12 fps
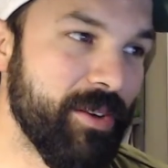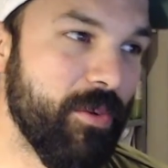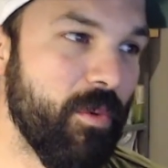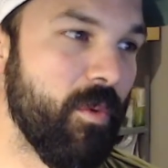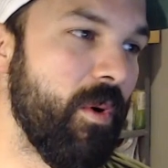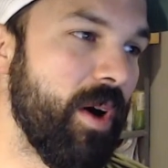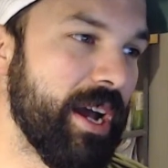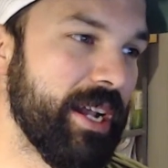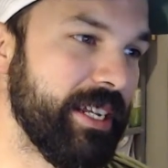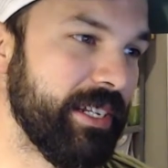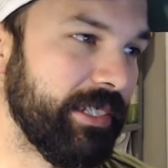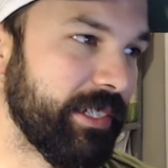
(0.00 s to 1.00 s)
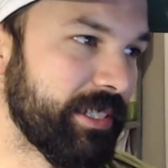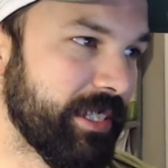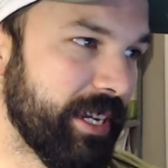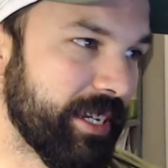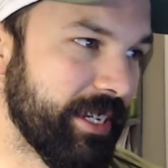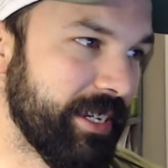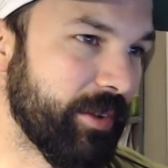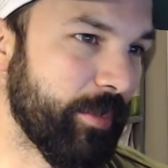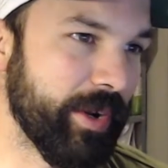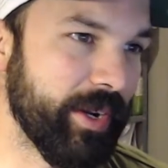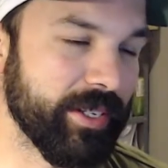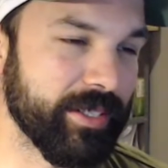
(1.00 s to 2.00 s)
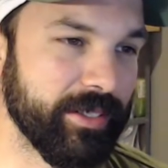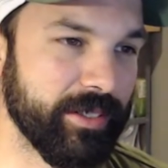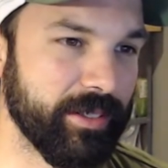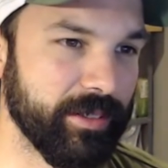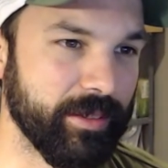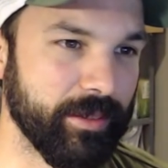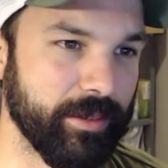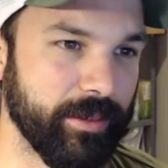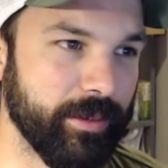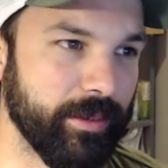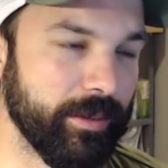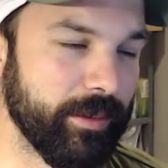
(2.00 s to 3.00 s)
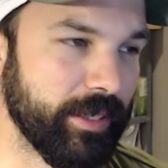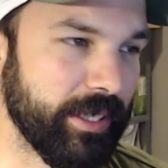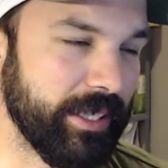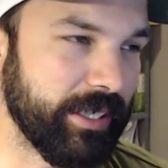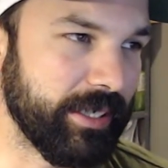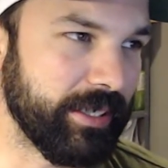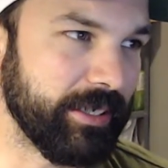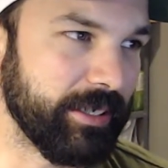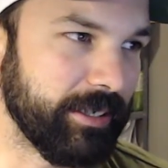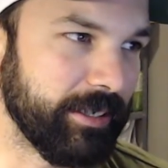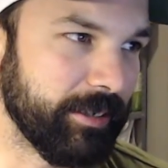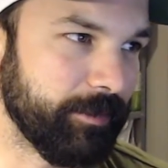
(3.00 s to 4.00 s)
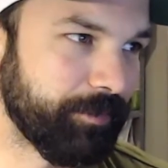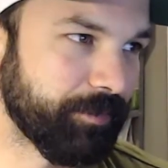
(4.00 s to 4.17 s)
what it looks like in comparison to the